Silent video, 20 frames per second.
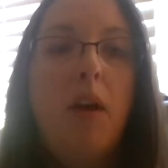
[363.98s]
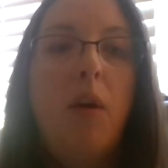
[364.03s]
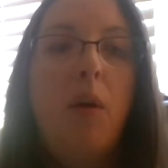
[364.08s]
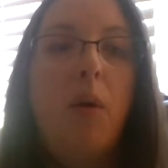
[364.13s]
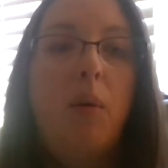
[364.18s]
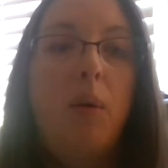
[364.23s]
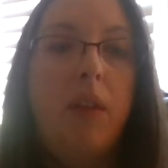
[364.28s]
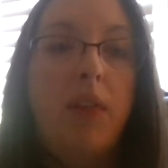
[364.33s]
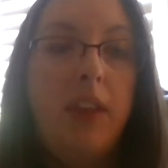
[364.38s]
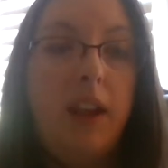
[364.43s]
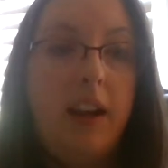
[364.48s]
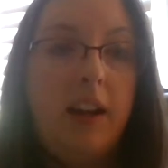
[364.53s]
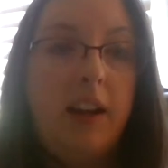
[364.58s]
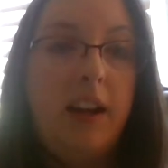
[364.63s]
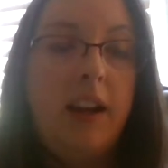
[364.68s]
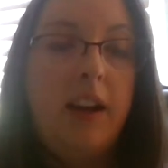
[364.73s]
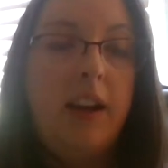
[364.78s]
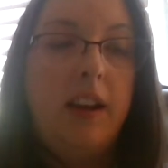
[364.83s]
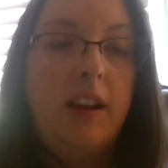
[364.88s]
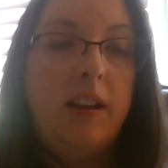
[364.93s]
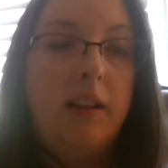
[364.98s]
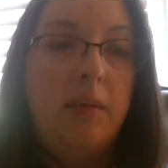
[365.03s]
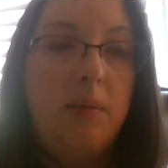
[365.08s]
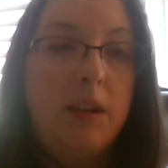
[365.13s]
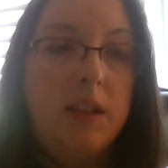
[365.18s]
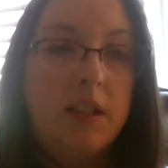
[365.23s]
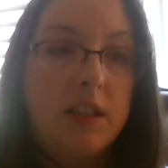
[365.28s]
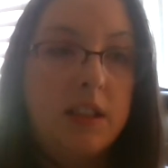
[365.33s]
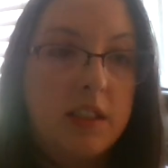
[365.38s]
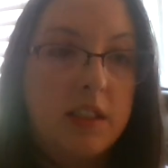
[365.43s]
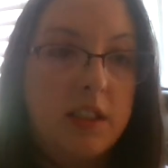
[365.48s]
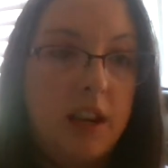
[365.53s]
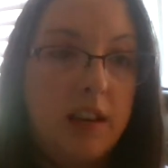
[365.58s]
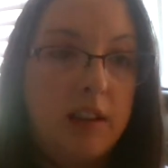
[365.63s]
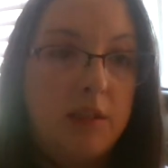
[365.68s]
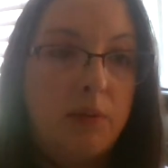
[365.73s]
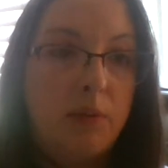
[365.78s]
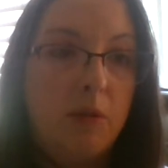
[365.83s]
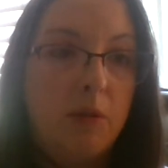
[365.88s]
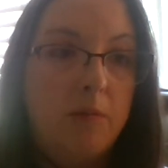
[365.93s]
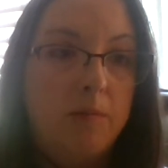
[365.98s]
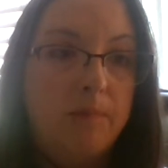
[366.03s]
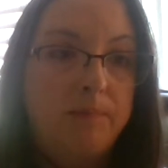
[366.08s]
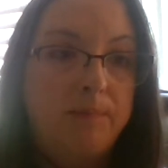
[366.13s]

what they need to be successful.